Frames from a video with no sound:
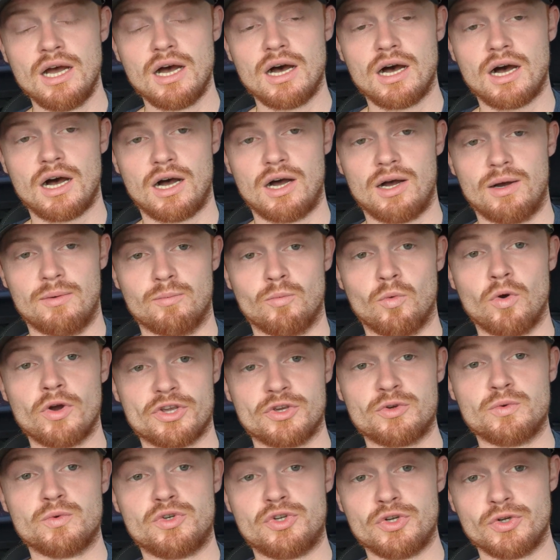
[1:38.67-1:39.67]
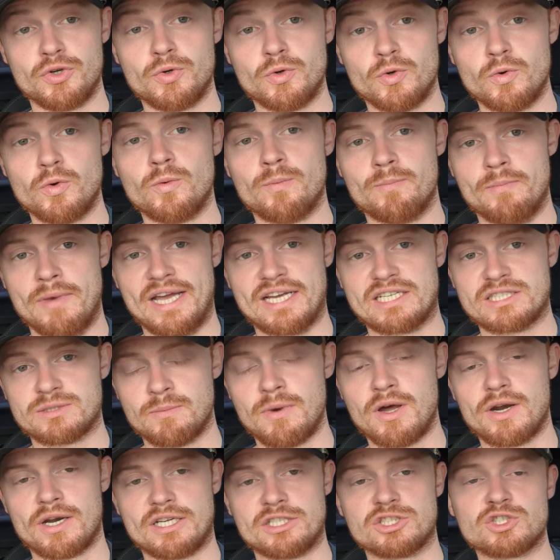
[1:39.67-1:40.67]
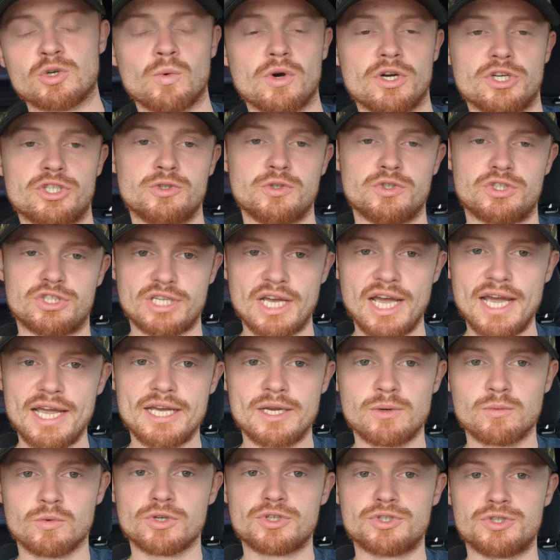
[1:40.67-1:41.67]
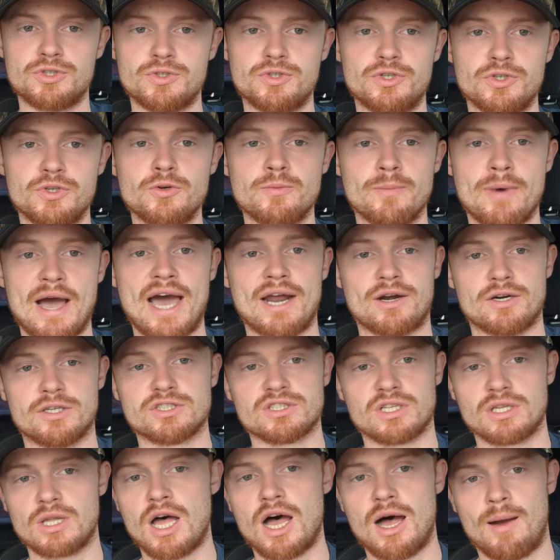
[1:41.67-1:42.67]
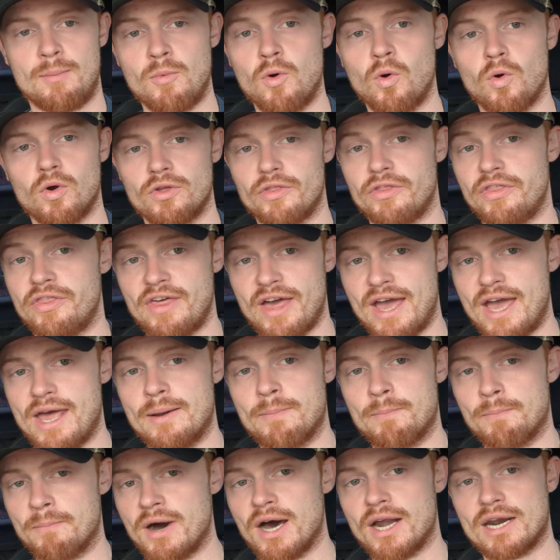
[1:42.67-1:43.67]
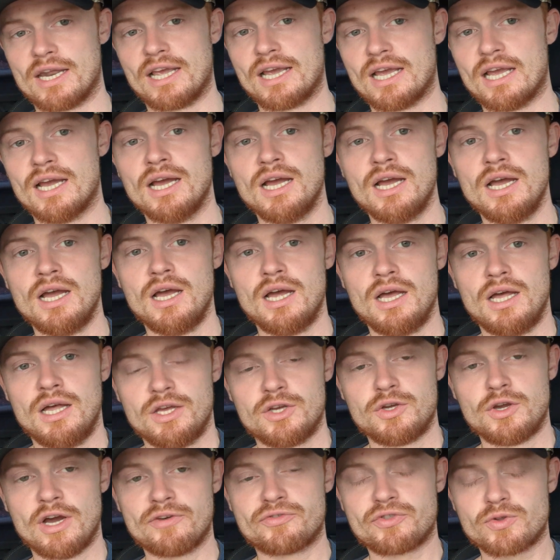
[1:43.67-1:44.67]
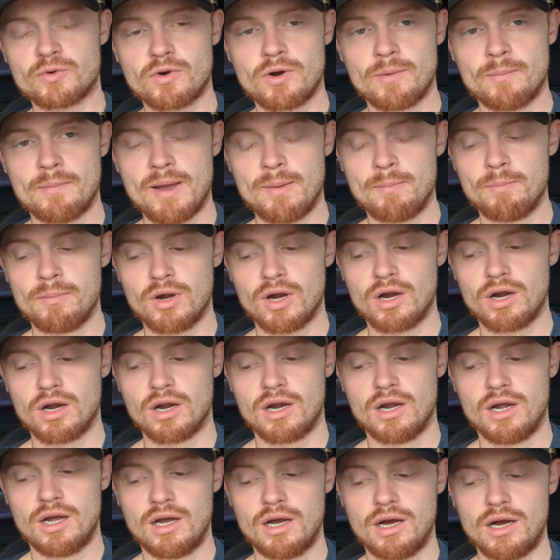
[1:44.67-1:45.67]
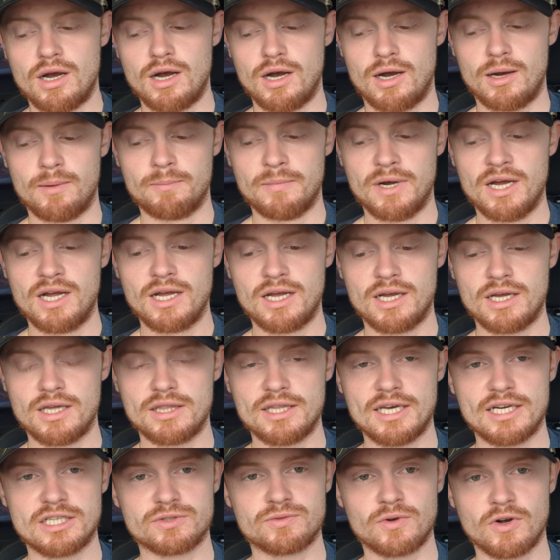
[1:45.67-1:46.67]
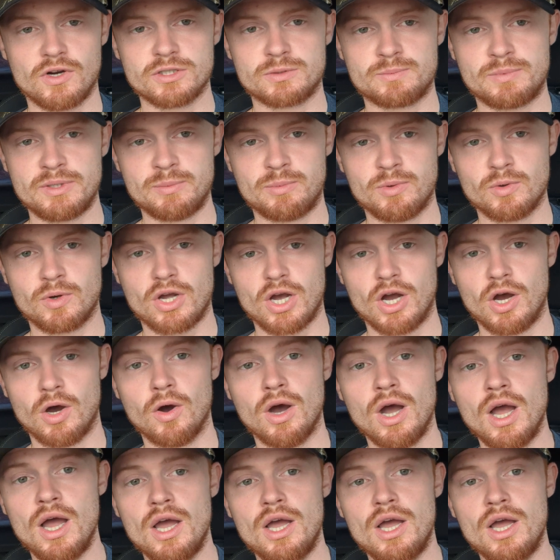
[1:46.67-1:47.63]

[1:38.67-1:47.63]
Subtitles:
What you do makes money. So what you say and what you do matters a lot more than money. You have to remember that as far as people go,